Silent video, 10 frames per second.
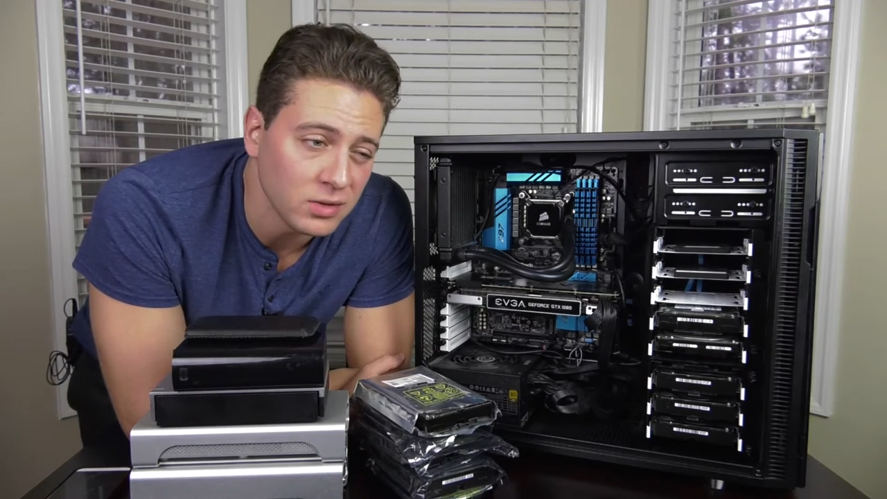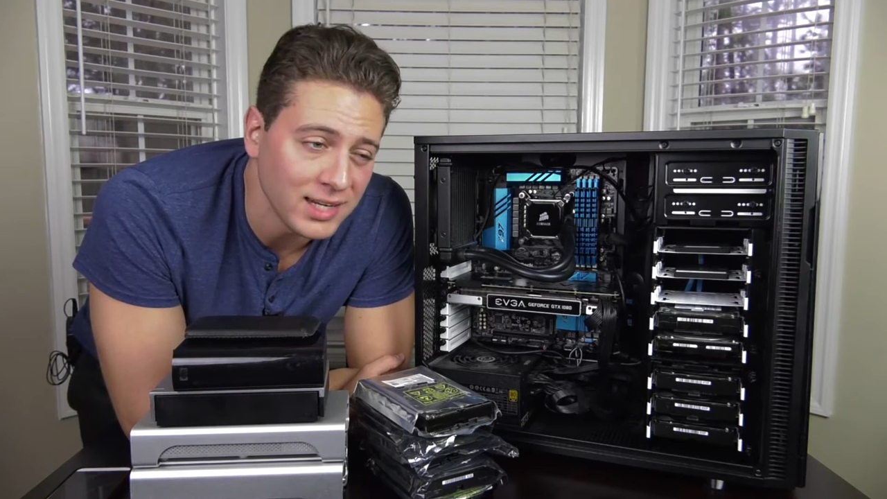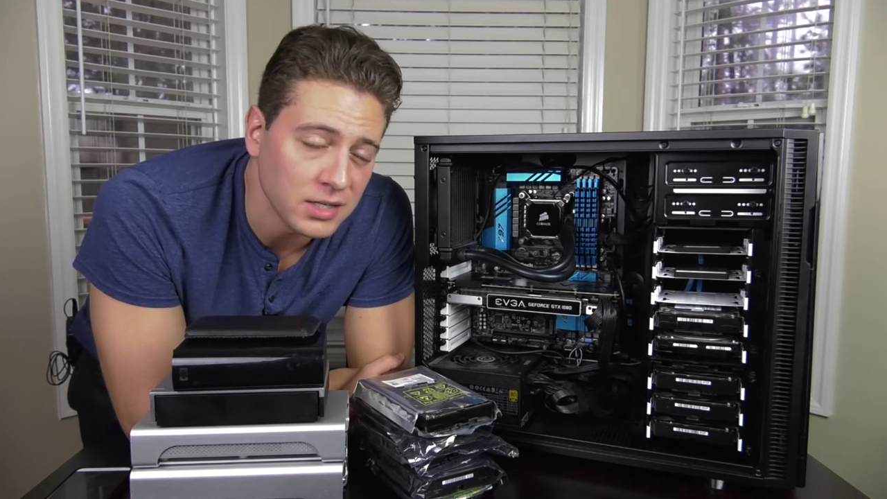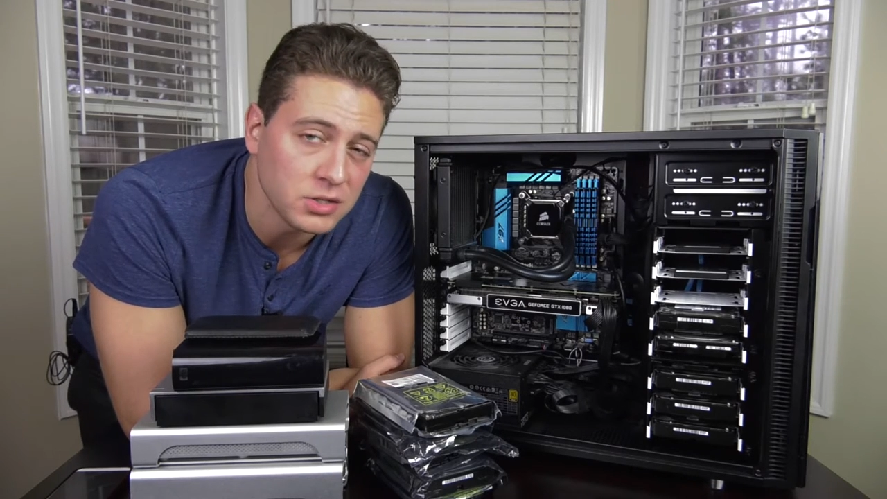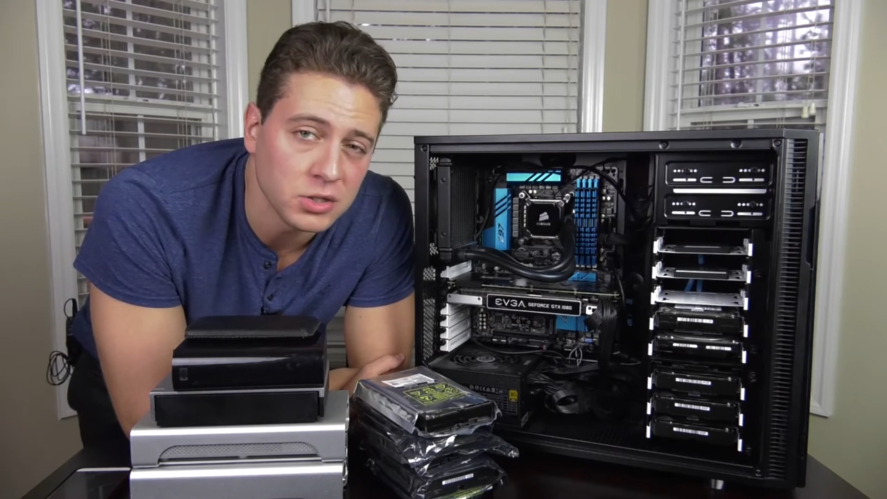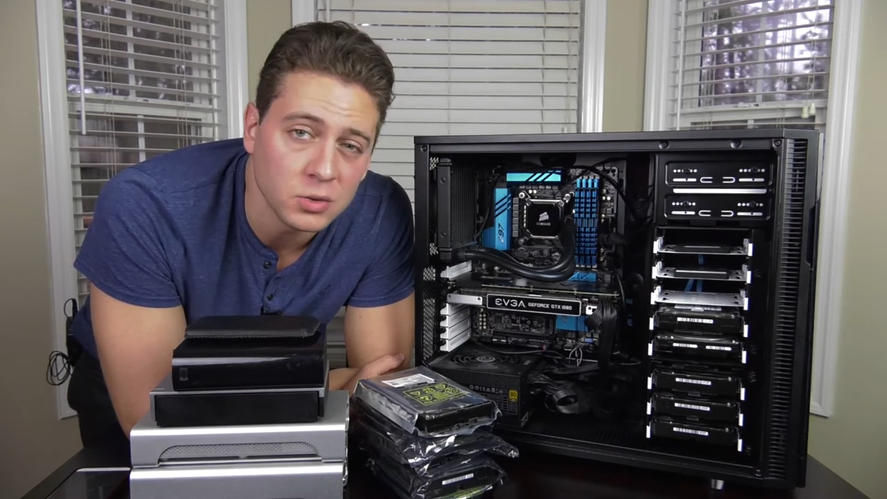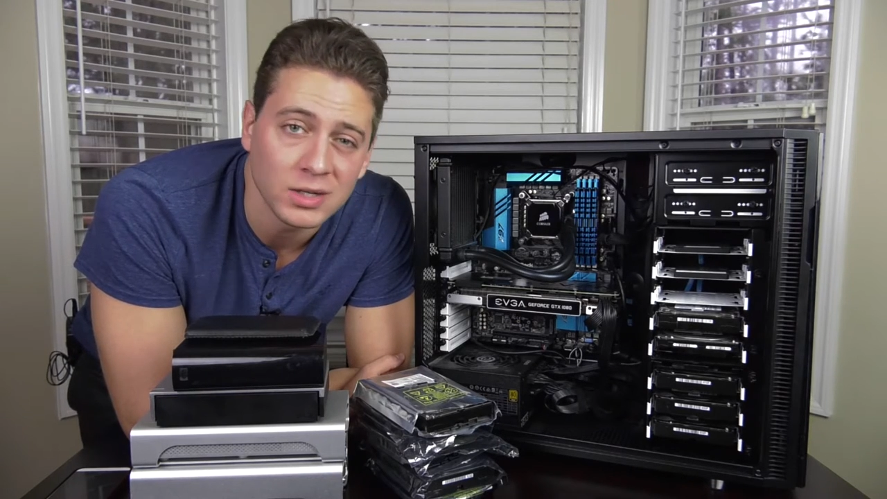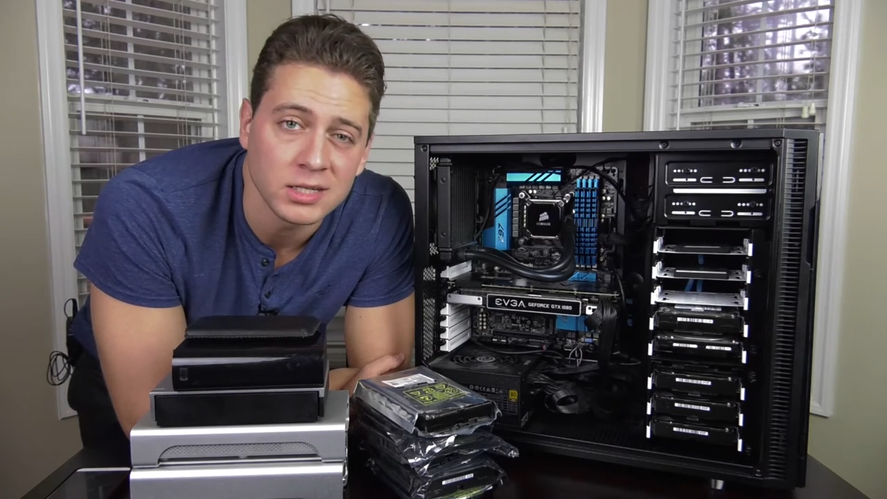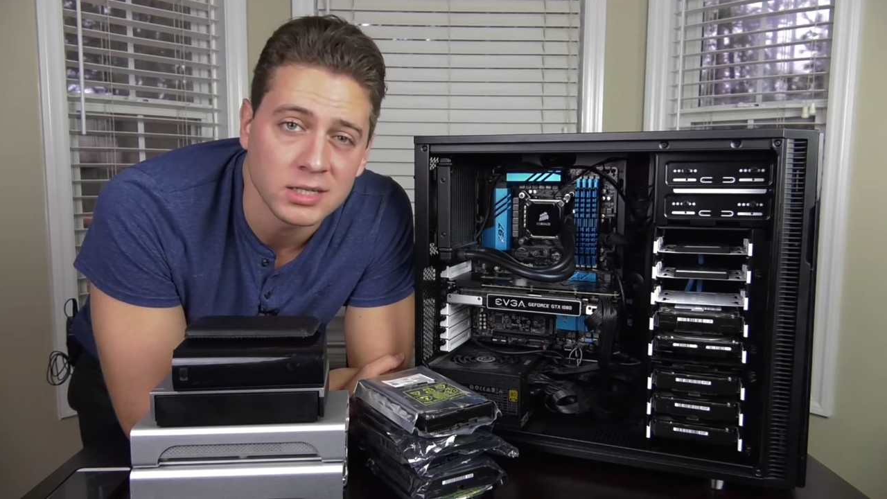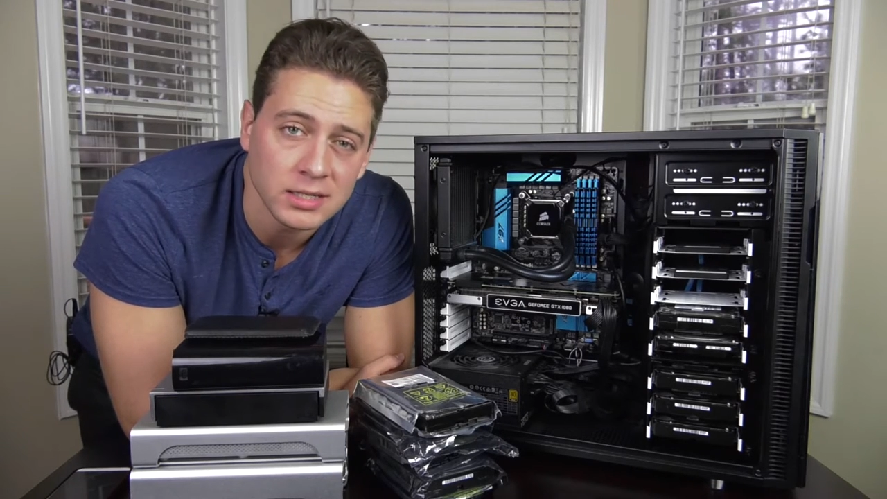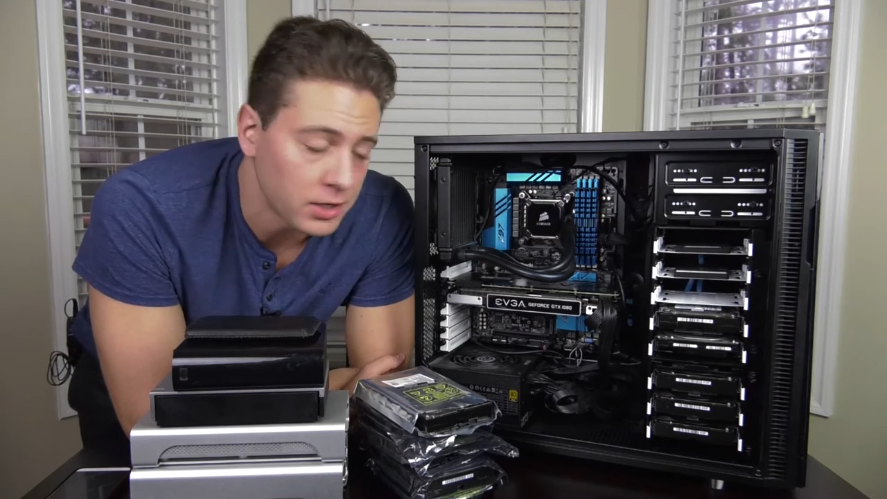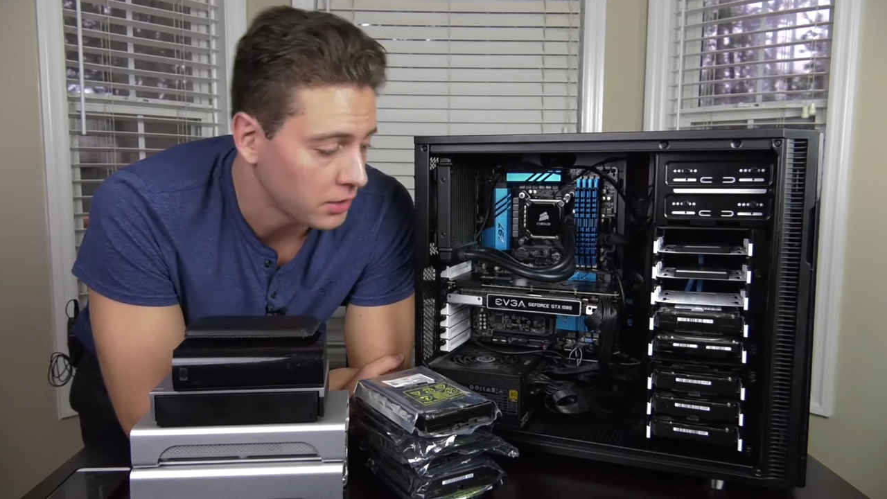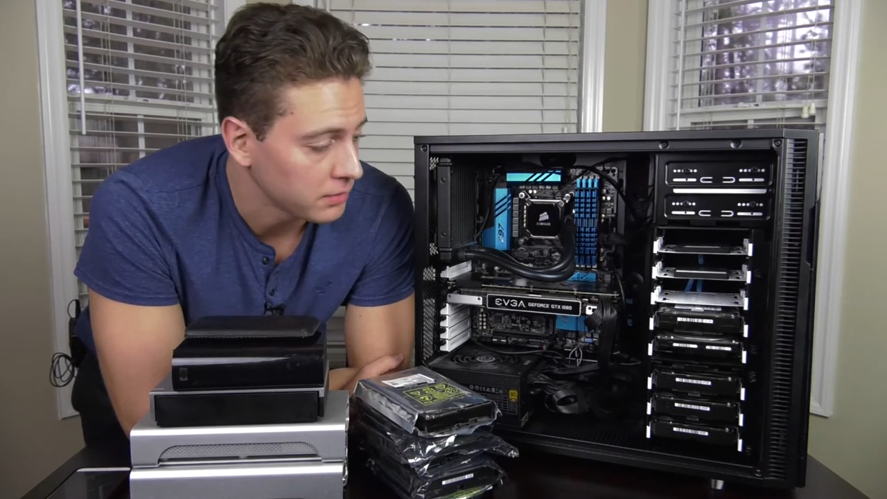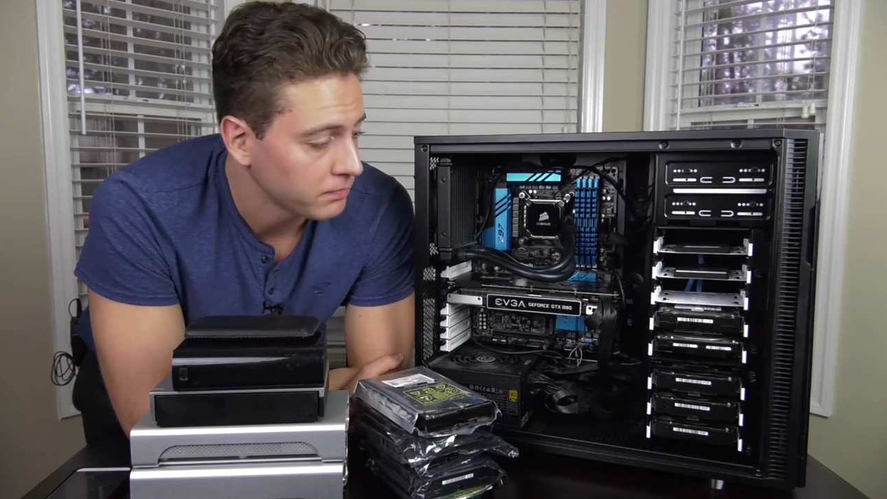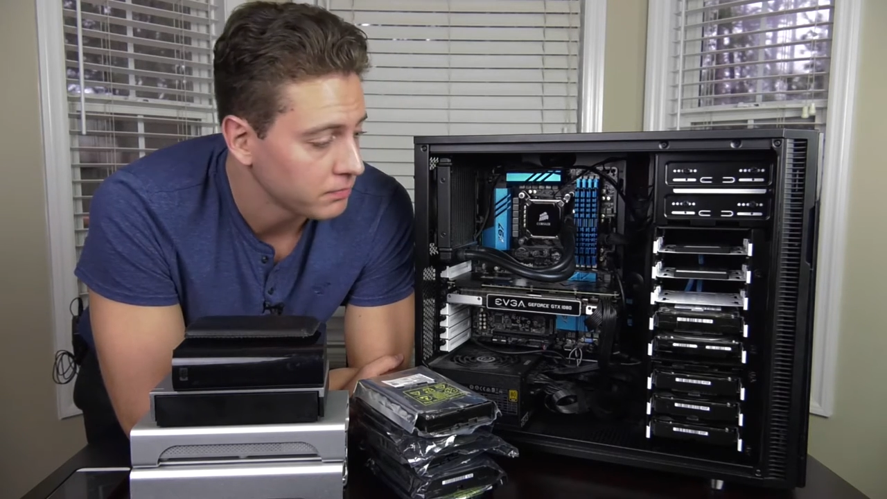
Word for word: need to consider.